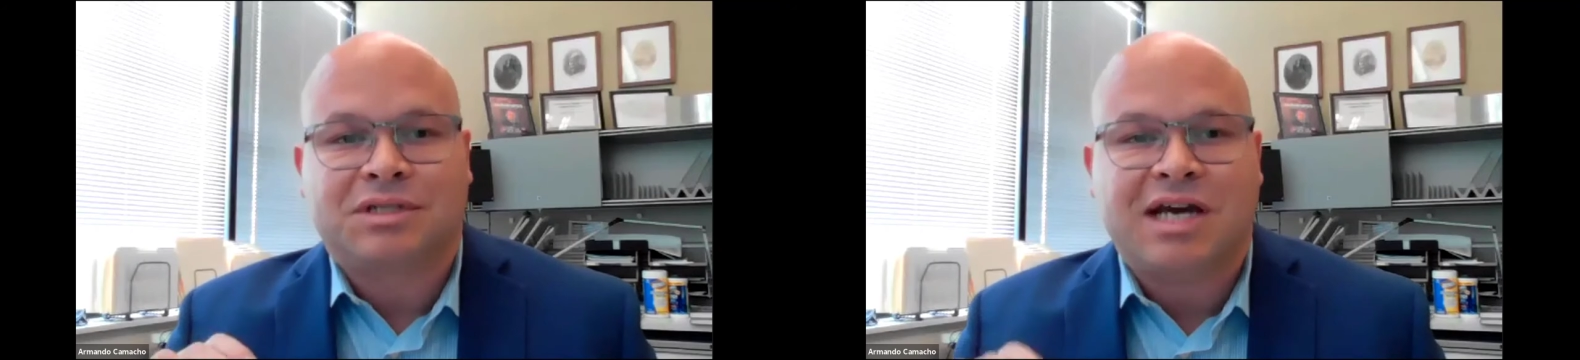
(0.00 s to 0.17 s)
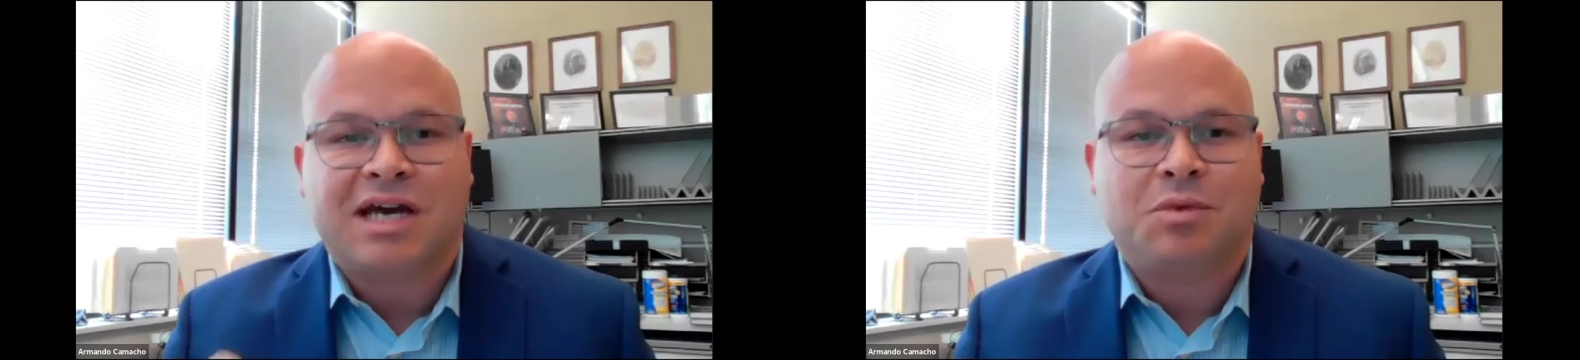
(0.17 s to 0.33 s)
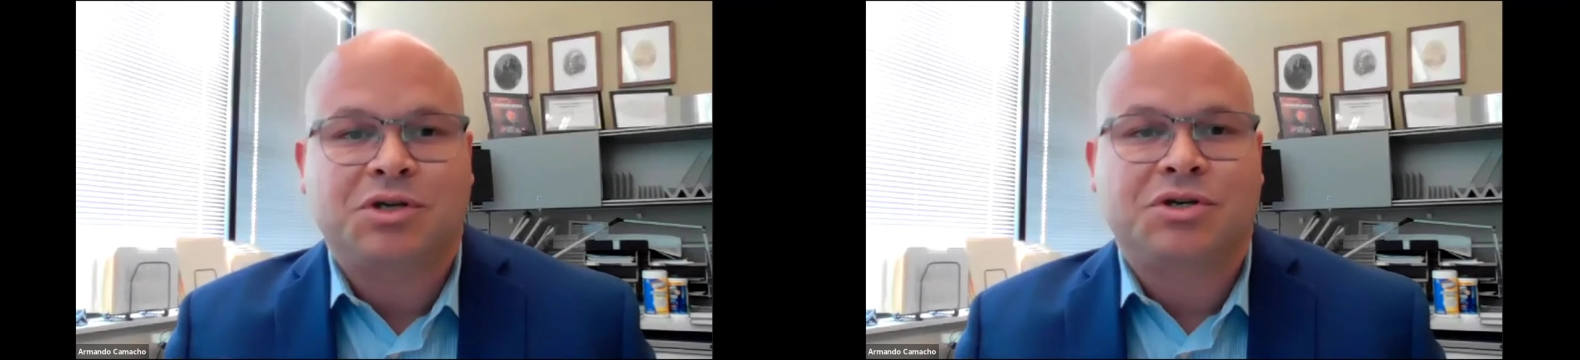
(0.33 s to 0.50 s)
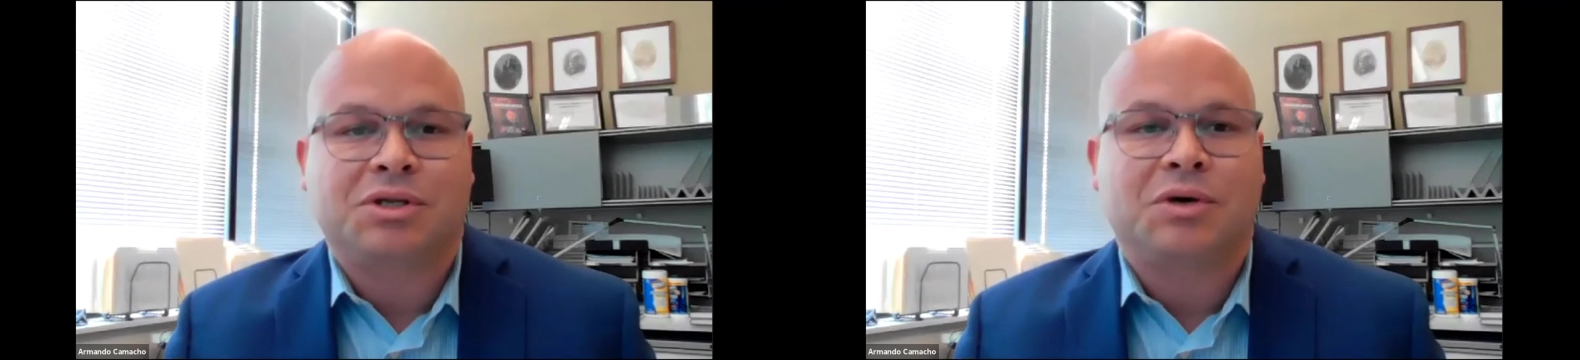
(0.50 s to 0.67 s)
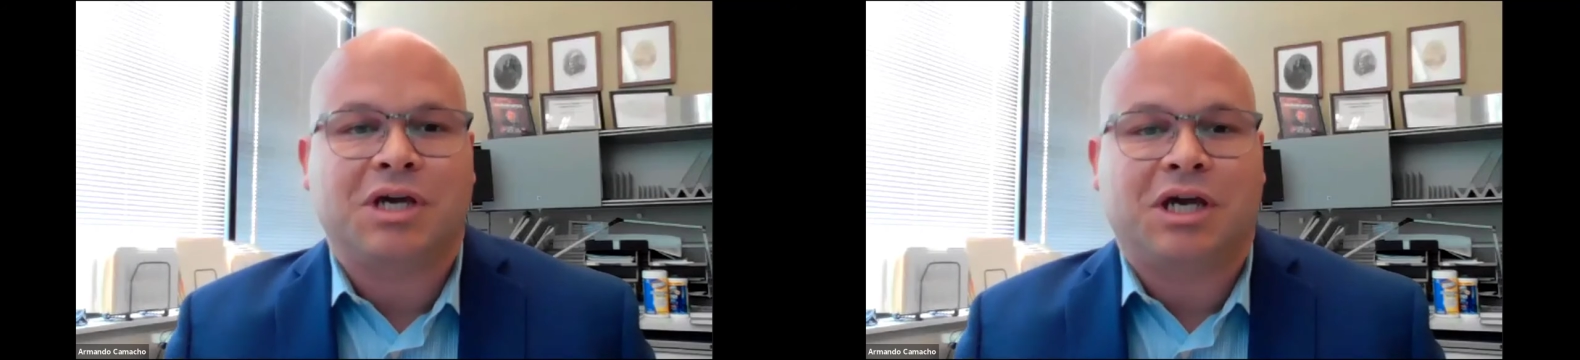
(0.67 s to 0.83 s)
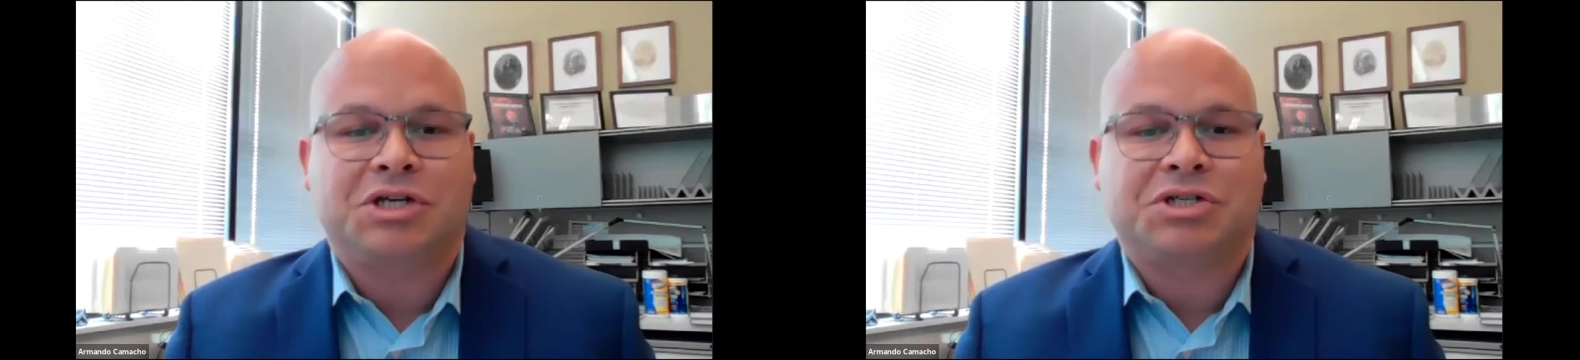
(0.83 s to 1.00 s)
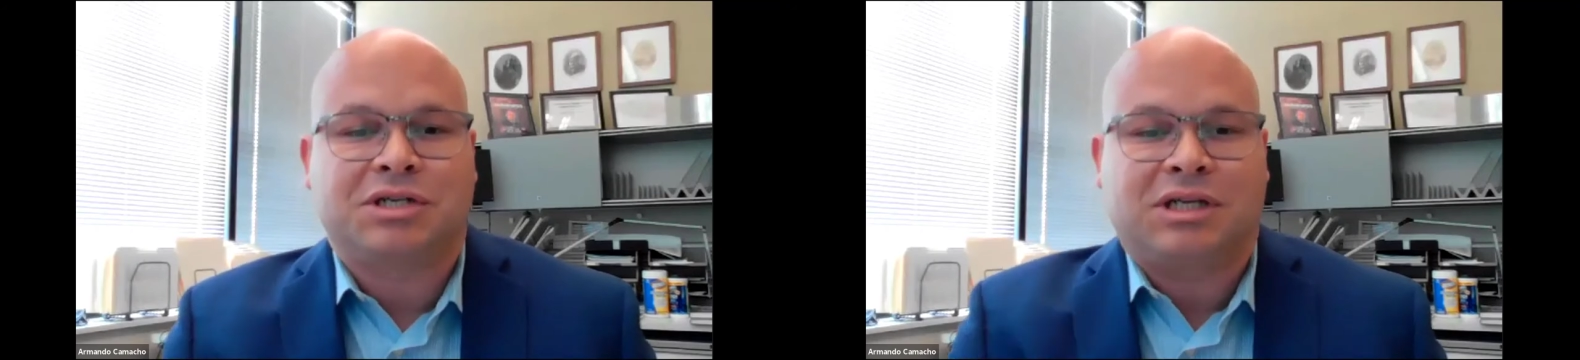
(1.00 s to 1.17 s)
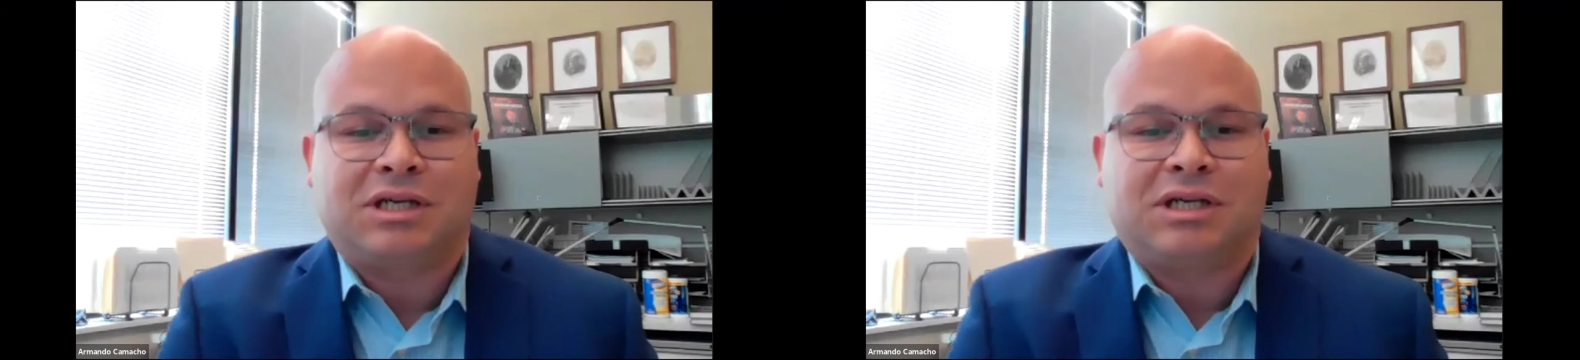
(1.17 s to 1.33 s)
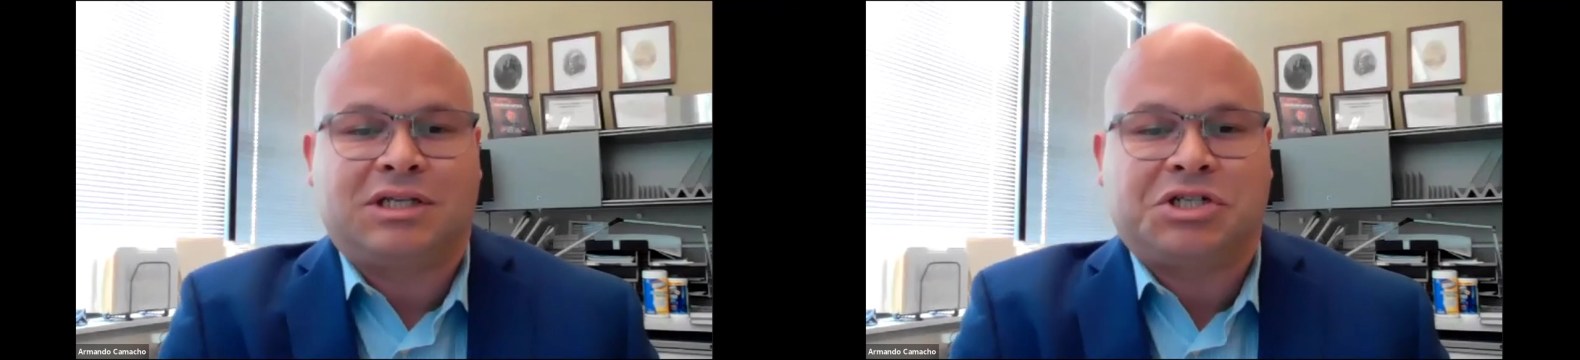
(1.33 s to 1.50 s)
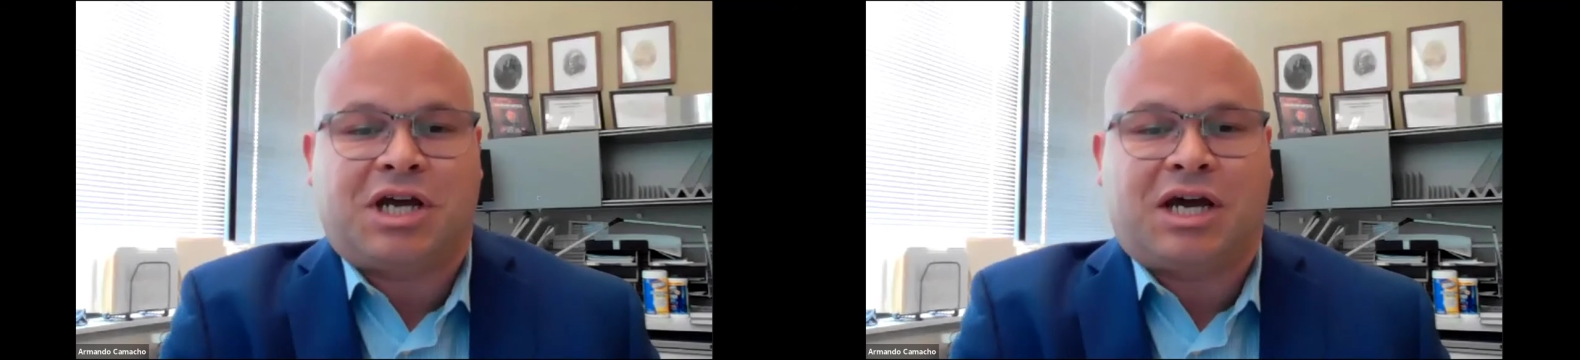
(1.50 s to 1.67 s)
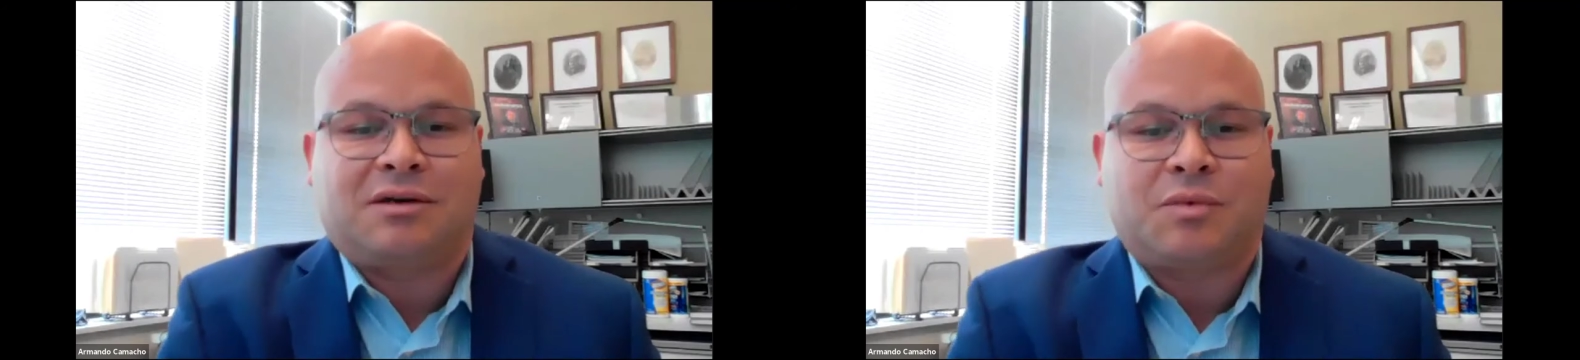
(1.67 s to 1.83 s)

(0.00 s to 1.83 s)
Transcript: type in your location in the chat.